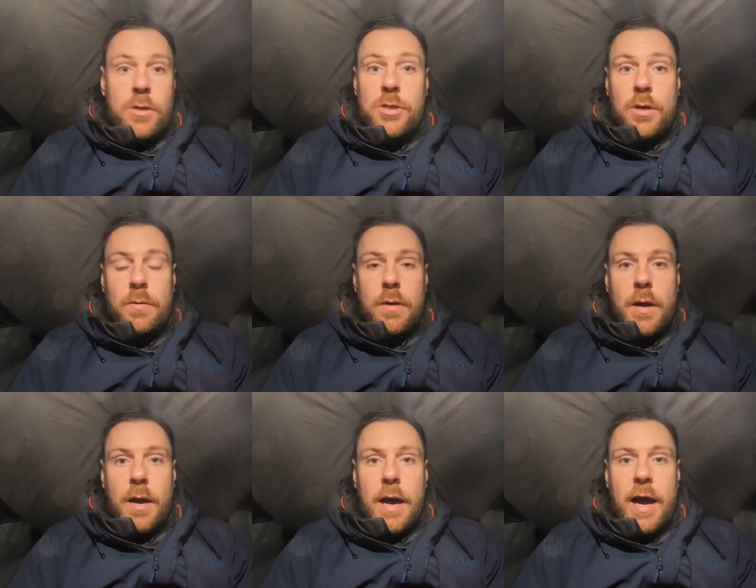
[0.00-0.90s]
So,
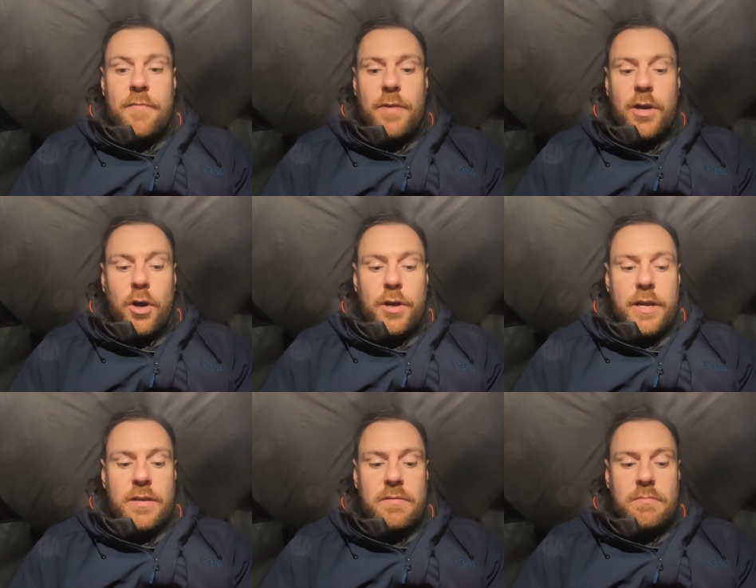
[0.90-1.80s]
I've
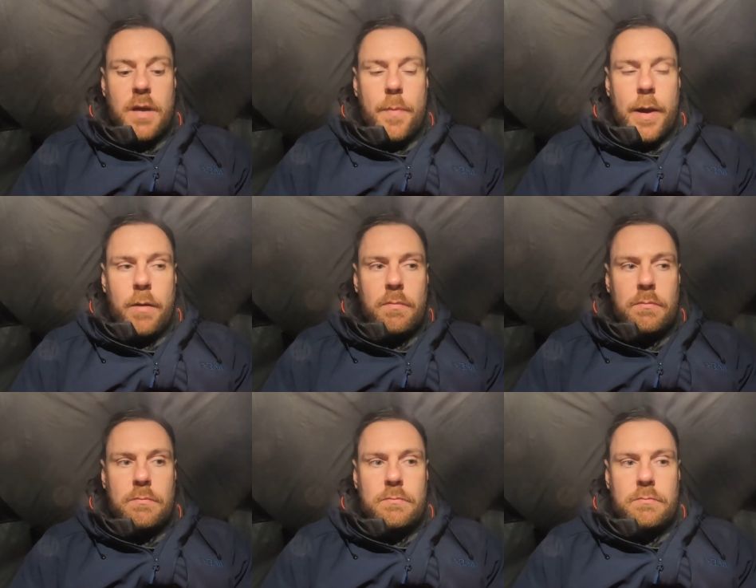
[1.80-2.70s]
recorded about
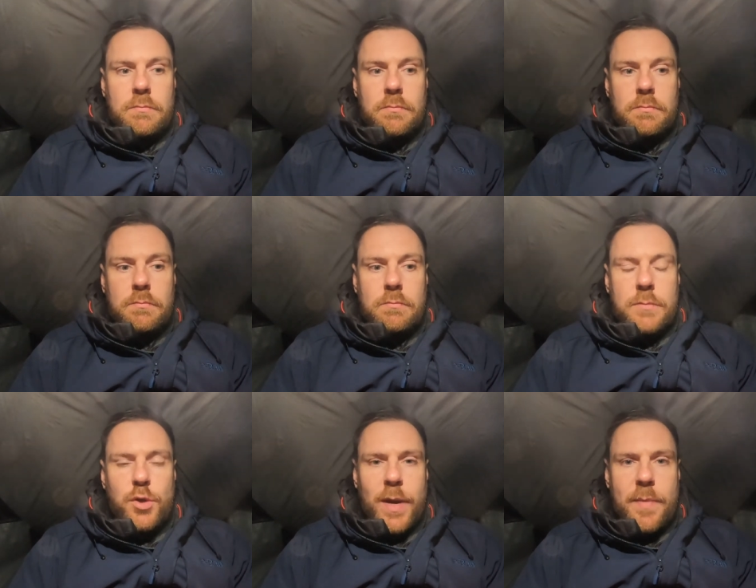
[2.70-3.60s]

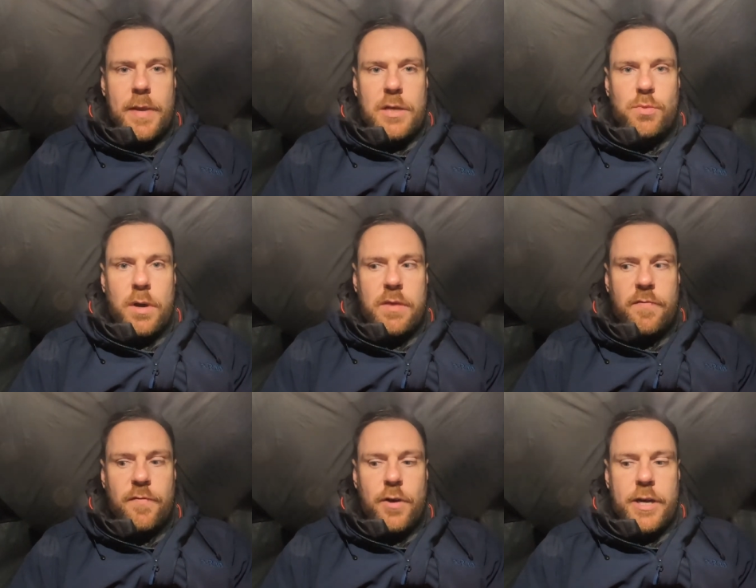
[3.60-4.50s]
20 minutes worth of
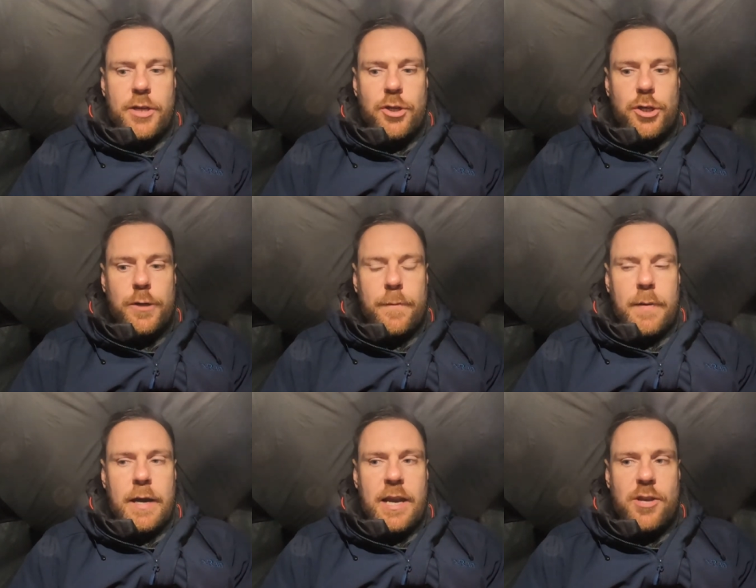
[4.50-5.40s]
footage,
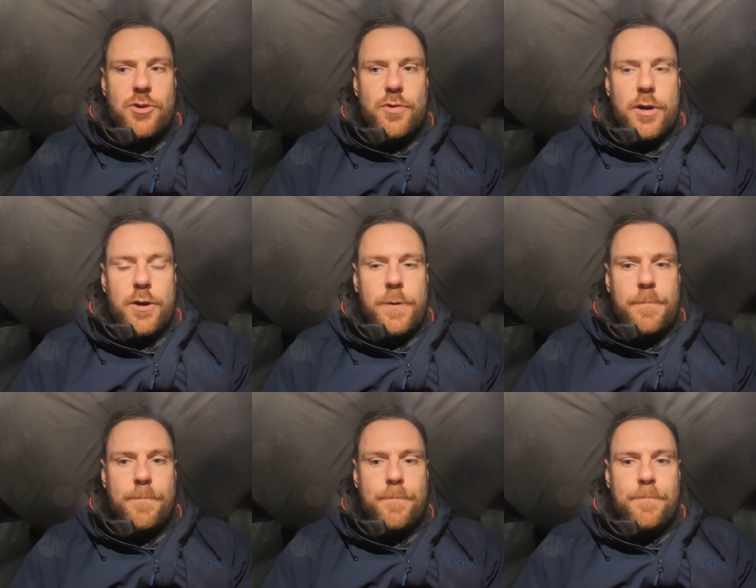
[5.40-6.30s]
an intro,
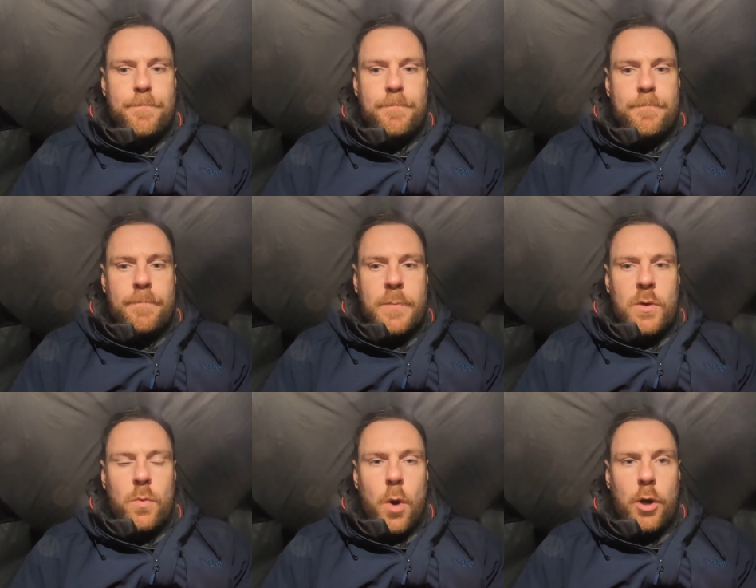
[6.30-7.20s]

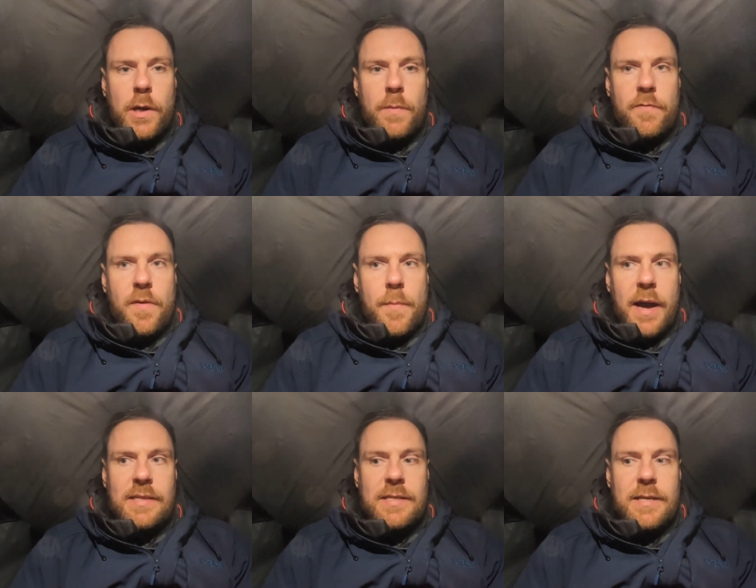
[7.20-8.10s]
walking up from
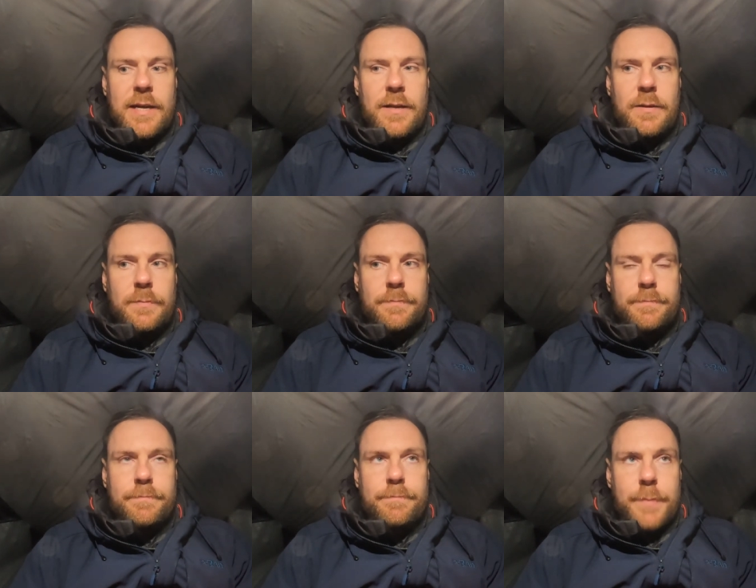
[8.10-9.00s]
Martindale,
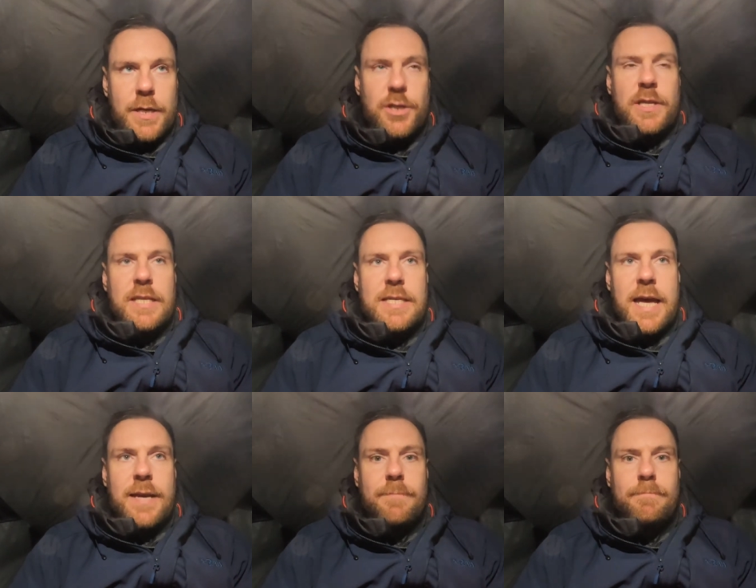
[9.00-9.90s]
pitching the
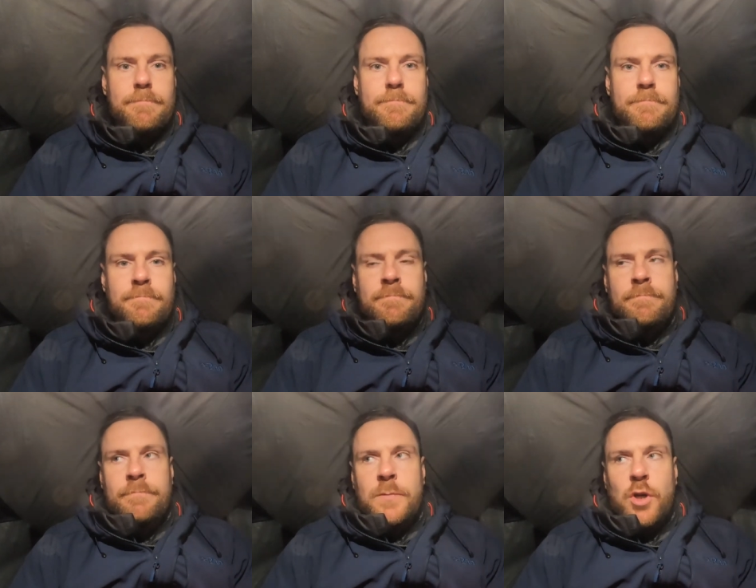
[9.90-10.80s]
tent,
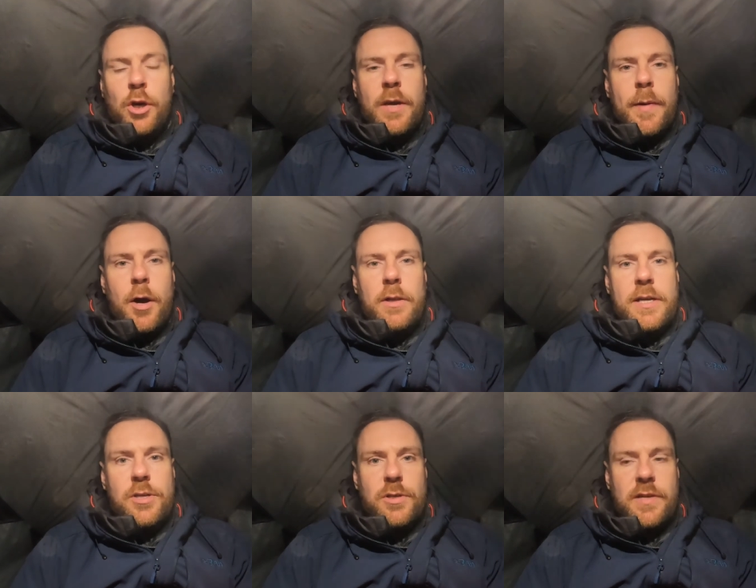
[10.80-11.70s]
talking about all
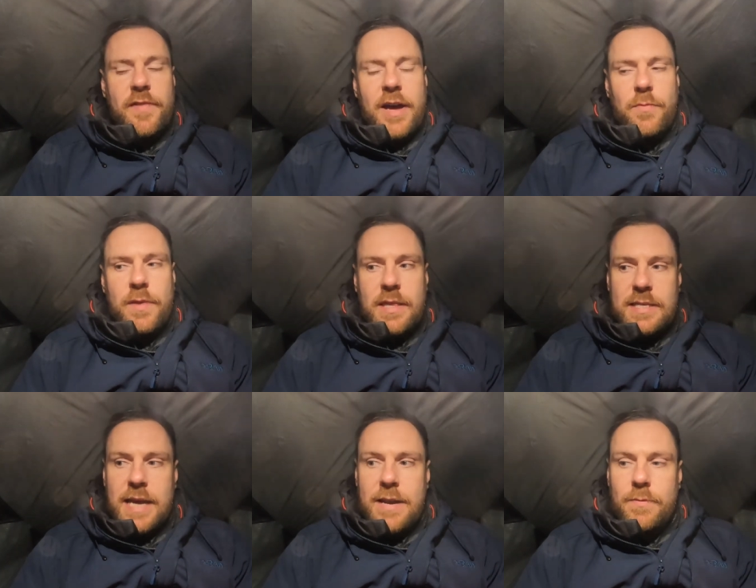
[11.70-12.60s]
the issues I've had with the
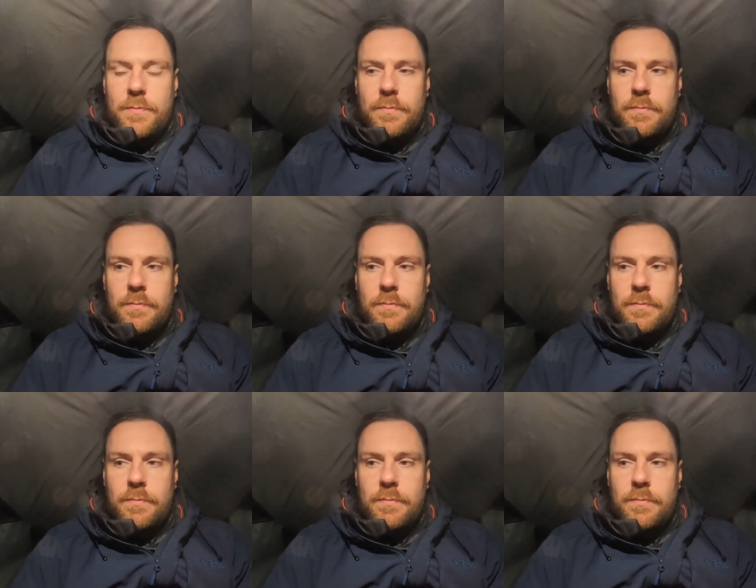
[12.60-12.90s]
tent.